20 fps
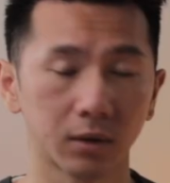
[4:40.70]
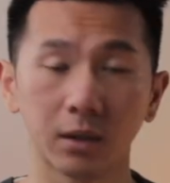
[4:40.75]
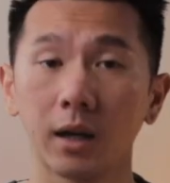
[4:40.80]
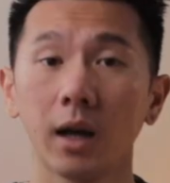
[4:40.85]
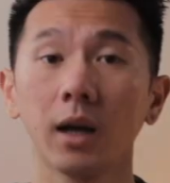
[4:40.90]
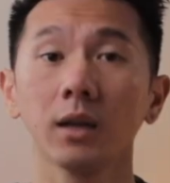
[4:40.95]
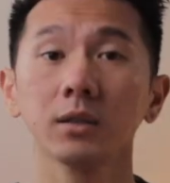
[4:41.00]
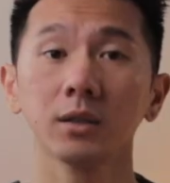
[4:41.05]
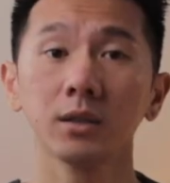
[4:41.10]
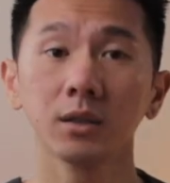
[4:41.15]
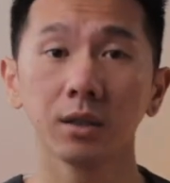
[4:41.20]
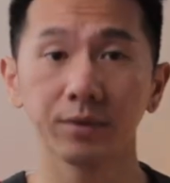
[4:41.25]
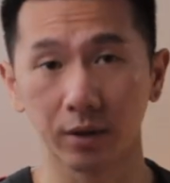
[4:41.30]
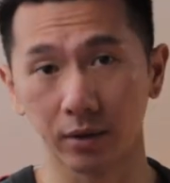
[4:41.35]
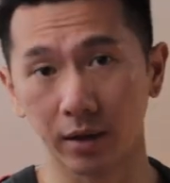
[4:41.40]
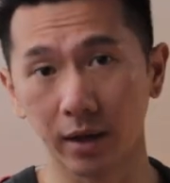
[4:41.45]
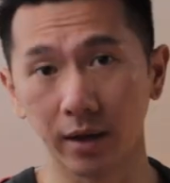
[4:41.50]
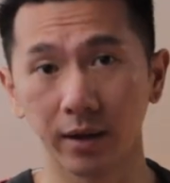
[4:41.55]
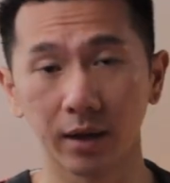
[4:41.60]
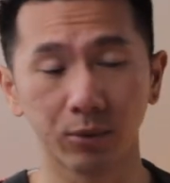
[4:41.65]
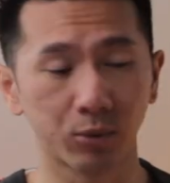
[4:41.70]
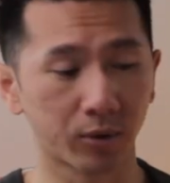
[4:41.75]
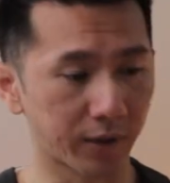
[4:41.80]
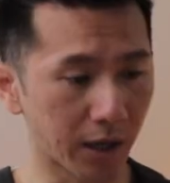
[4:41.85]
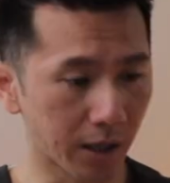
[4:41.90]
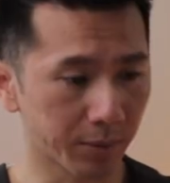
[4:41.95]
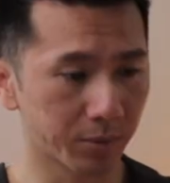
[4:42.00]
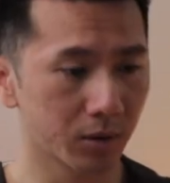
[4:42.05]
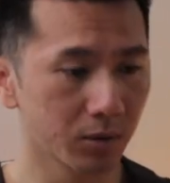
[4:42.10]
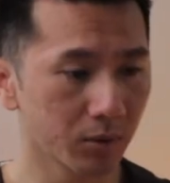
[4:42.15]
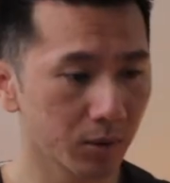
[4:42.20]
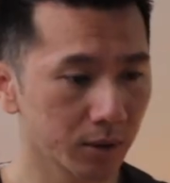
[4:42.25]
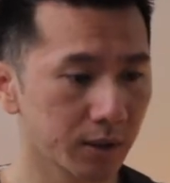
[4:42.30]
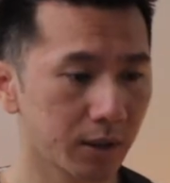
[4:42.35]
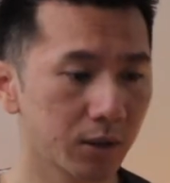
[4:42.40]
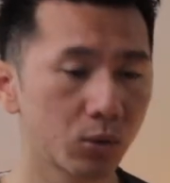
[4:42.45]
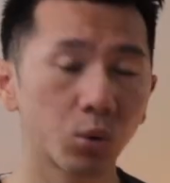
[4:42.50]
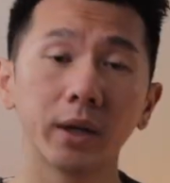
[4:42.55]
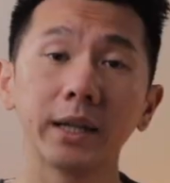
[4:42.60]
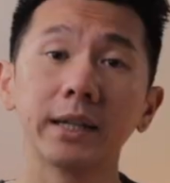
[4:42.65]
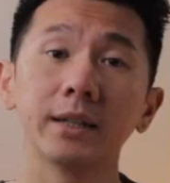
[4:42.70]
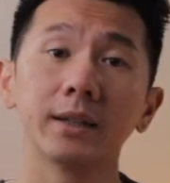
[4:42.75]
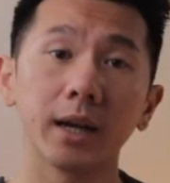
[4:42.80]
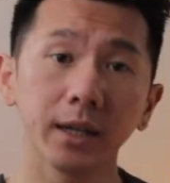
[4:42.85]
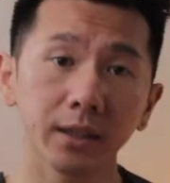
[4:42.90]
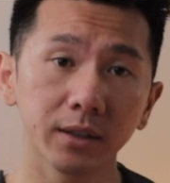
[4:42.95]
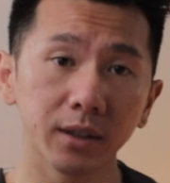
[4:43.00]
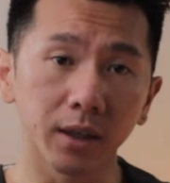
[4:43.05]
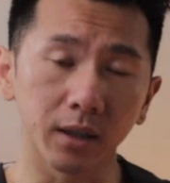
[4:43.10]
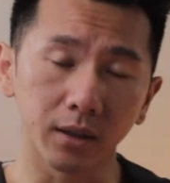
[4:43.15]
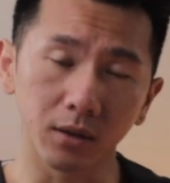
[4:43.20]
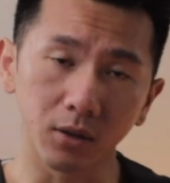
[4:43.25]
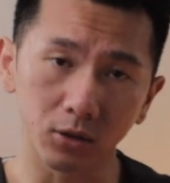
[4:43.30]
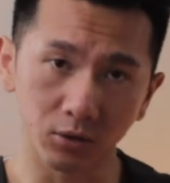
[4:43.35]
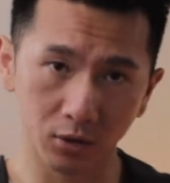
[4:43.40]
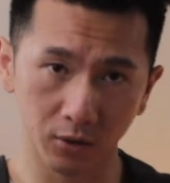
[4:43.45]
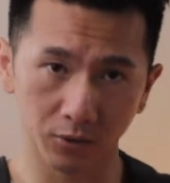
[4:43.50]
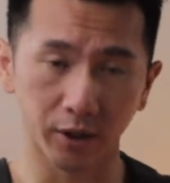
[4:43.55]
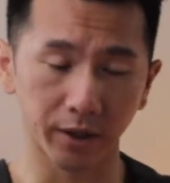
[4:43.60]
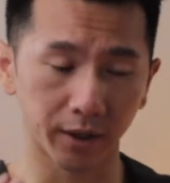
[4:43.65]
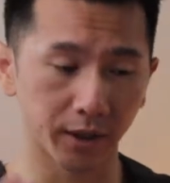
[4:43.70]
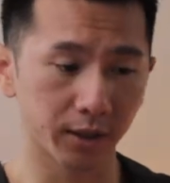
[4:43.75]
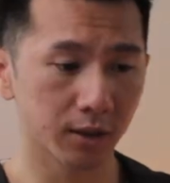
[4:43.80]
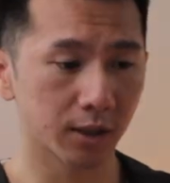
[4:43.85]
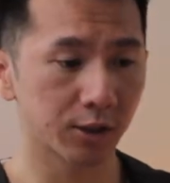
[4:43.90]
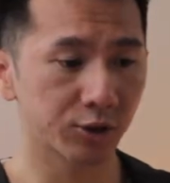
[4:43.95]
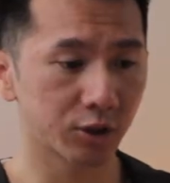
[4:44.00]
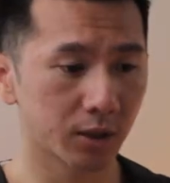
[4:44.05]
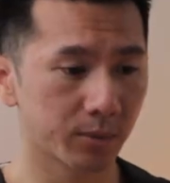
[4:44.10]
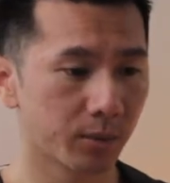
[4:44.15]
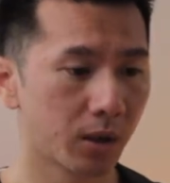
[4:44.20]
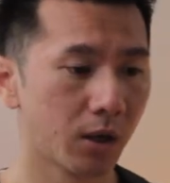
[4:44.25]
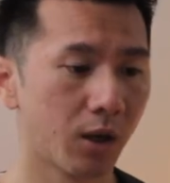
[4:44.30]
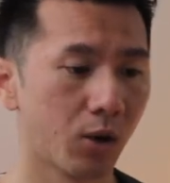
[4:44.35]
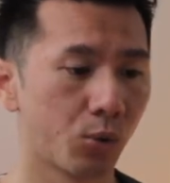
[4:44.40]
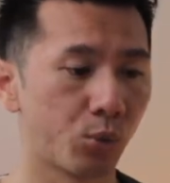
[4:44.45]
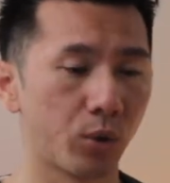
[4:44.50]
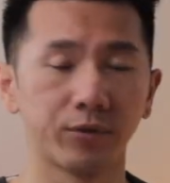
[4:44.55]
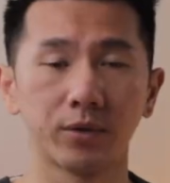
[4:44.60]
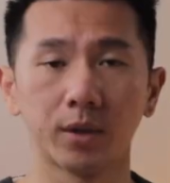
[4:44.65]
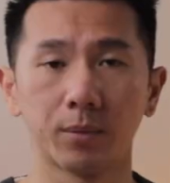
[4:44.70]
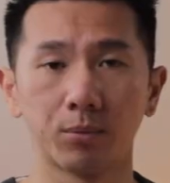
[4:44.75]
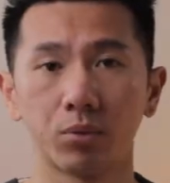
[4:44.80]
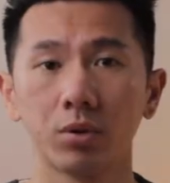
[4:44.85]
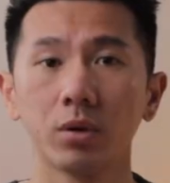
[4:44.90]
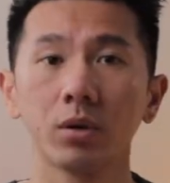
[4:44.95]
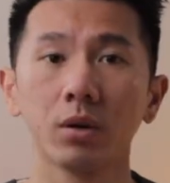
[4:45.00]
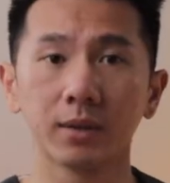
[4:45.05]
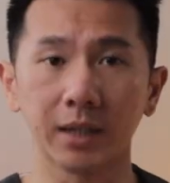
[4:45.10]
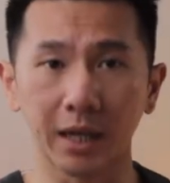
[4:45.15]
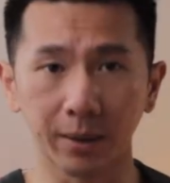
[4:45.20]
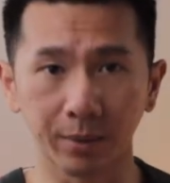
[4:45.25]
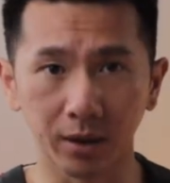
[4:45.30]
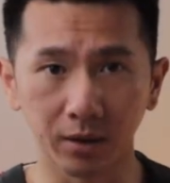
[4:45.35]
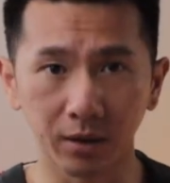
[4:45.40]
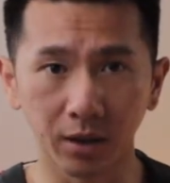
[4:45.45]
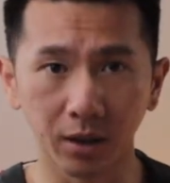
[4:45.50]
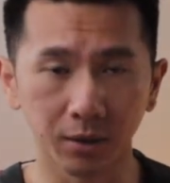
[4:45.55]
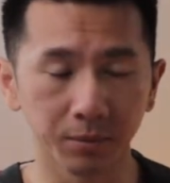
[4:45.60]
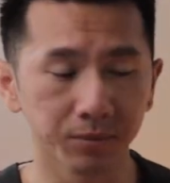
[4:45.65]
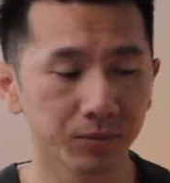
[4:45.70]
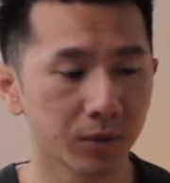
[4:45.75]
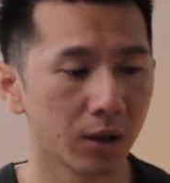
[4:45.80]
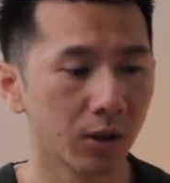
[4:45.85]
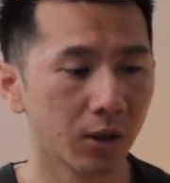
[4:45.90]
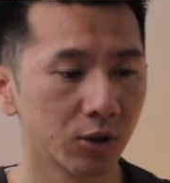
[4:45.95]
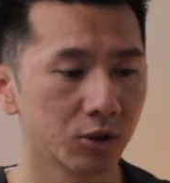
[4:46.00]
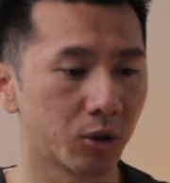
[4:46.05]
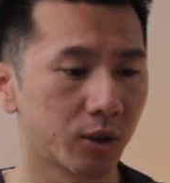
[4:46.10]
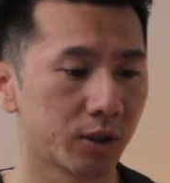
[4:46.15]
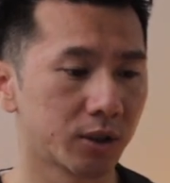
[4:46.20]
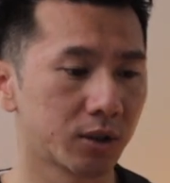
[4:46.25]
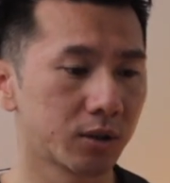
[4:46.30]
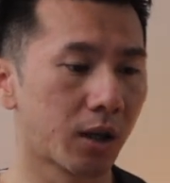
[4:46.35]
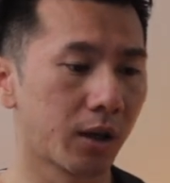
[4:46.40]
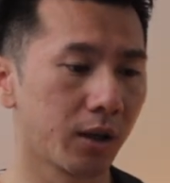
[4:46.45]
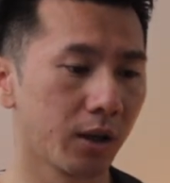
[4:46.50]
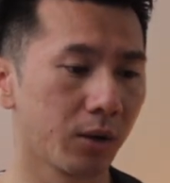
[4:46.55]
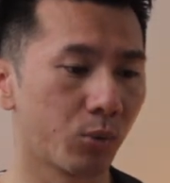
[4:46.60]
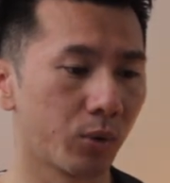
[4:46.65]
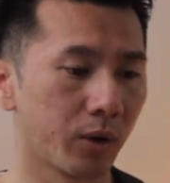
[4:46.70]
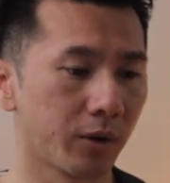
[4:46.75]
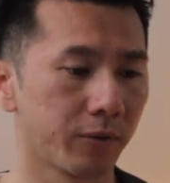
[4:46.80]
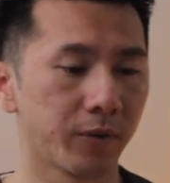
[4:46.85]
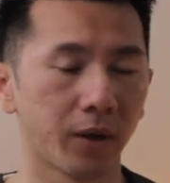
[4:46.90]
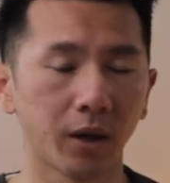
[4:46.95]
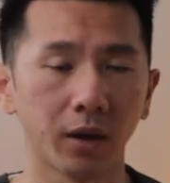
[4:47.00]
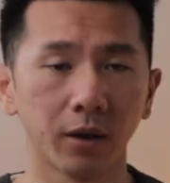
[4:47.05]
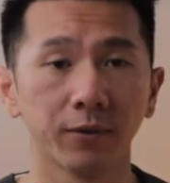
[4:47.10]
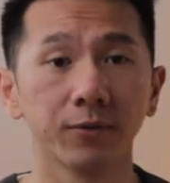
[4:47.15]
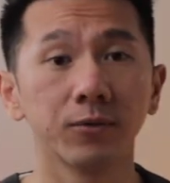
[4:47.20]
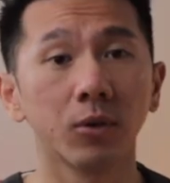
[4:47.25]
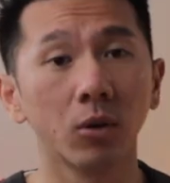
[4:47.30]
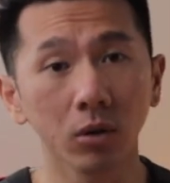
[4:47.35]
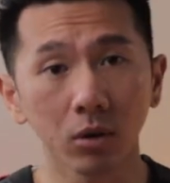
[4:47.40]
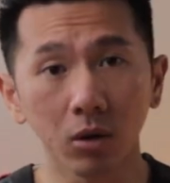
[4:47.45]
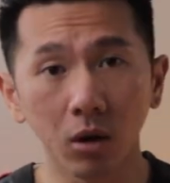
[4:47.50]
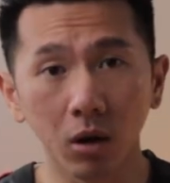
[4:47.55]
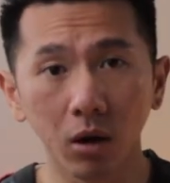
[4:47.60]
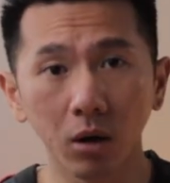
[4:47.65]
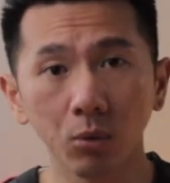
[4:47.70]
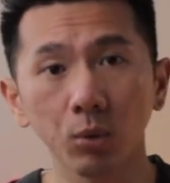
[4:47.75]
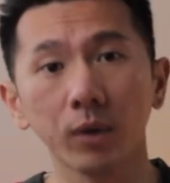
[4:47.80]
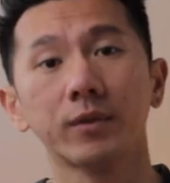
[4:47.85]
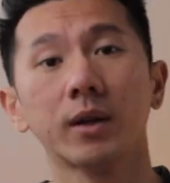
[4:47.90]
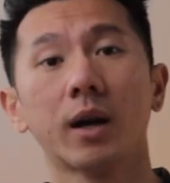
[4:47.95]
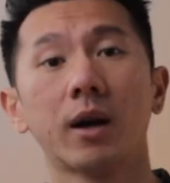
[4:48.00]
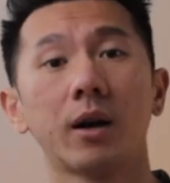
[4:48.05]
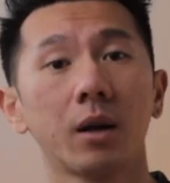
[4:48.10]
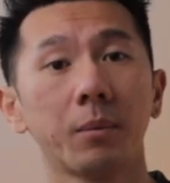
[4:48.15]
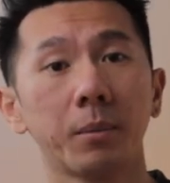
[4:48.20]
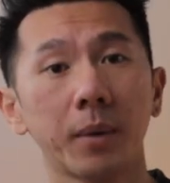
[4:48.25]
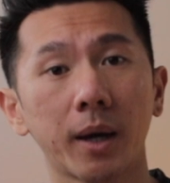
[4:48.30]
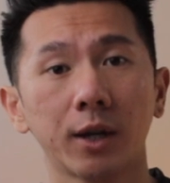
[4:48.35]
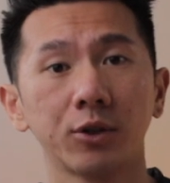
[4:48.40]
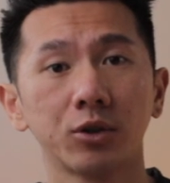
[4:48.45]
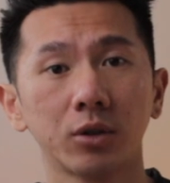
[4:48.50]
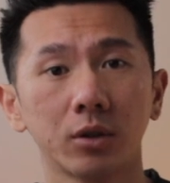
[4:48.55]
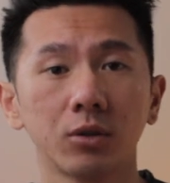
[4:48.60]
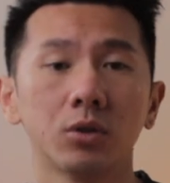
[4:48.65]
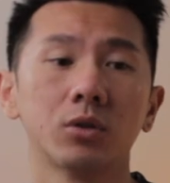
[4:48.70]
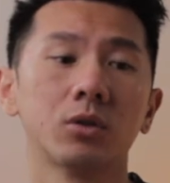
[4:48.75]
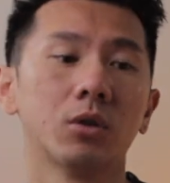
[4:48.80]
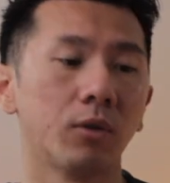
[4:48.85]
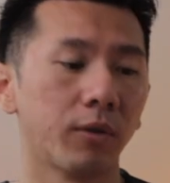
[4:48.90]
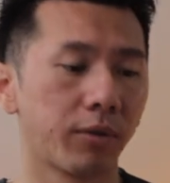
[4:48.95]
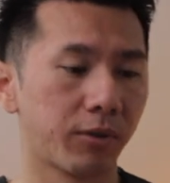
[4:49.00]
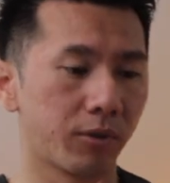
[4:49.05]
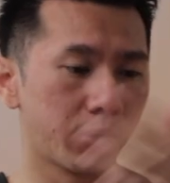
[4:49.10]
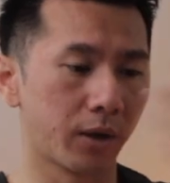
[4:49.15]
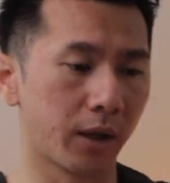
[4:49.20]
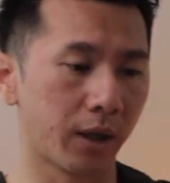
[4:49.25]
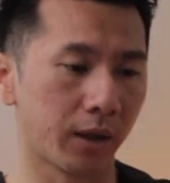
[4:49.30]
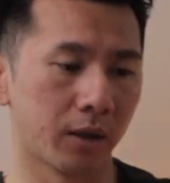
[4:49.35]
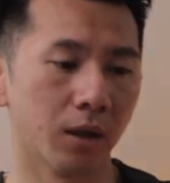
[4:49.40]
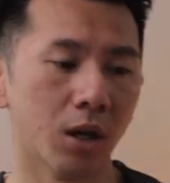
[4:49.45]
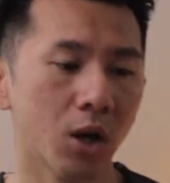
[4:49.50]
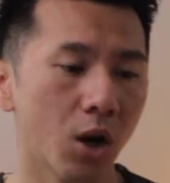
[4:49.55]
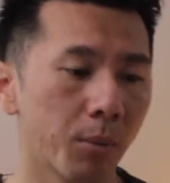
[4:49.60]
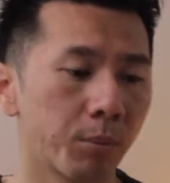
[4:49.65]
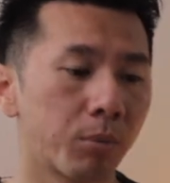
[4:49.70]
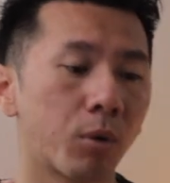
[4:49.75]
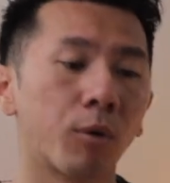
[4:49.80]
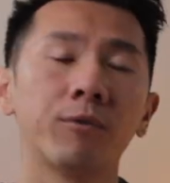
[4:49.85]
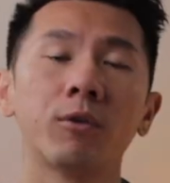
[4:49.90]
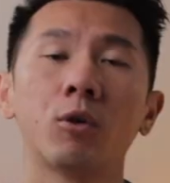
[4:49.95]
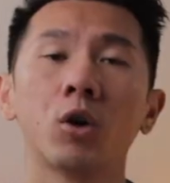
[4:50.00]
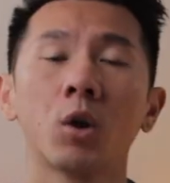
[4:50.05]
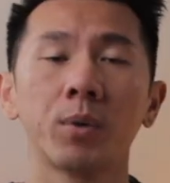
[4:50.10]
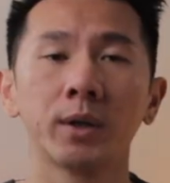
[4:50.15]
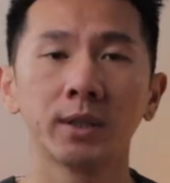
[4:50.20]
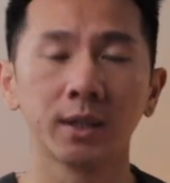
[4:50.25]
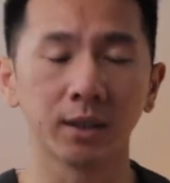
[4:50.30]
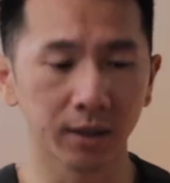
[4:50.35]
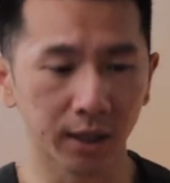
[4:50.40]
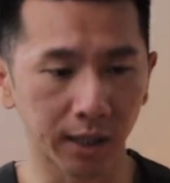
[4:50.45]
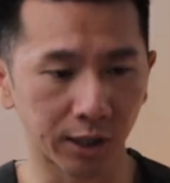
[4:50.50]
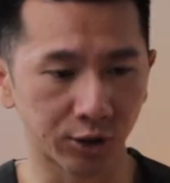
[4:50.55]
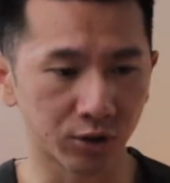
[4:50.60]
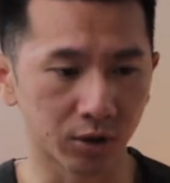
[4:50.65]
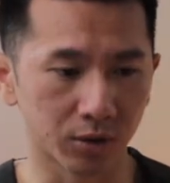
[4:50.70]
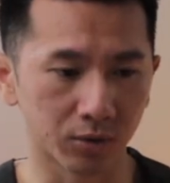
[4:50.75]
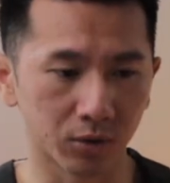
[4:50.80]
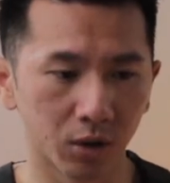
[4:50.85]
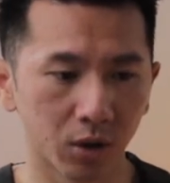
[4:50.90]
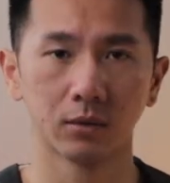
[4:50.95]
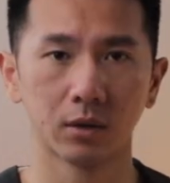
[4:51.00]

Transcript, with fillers: The last interview that I had with Apple was in 2019, also for an internship with the prototyping team. So it started with a phone call with the hiring manager to go through a portfolio presentation.